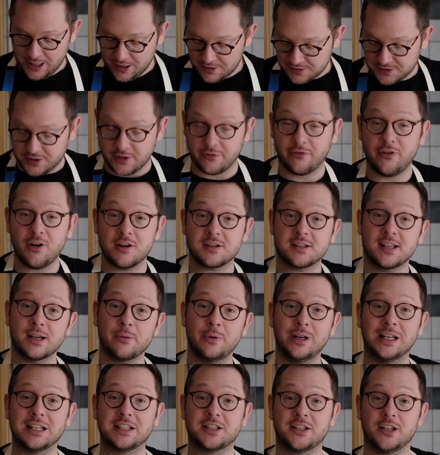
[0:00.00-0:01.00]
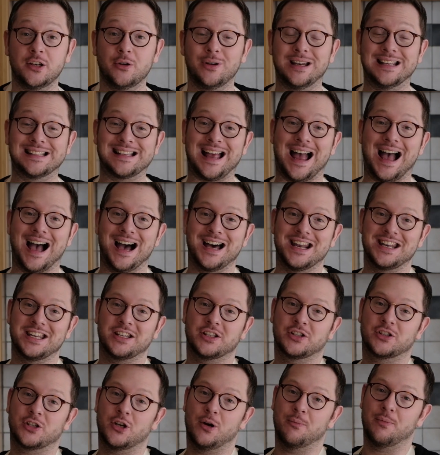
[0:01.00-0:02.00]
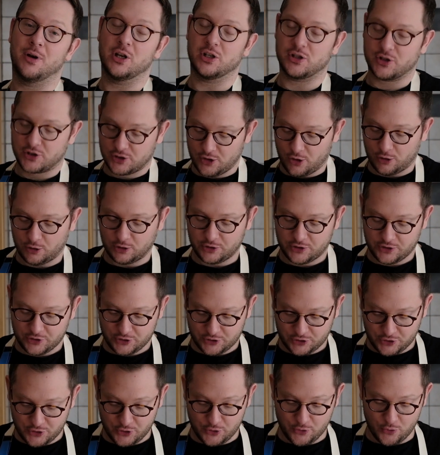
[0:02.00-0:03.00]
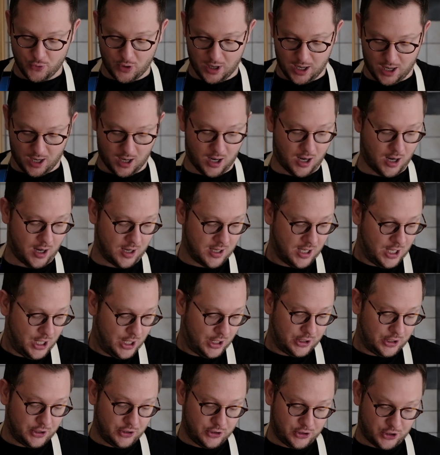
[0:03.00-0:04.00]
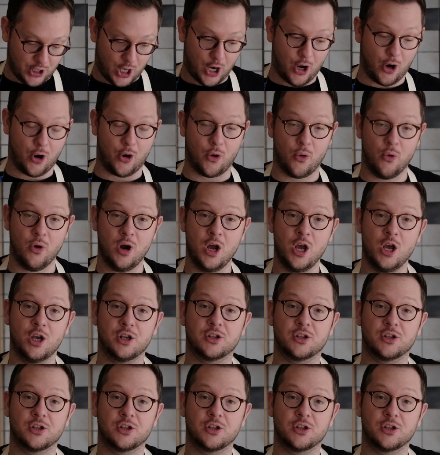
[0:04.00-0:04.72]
So the first thing we need to do is add some salt to our dough.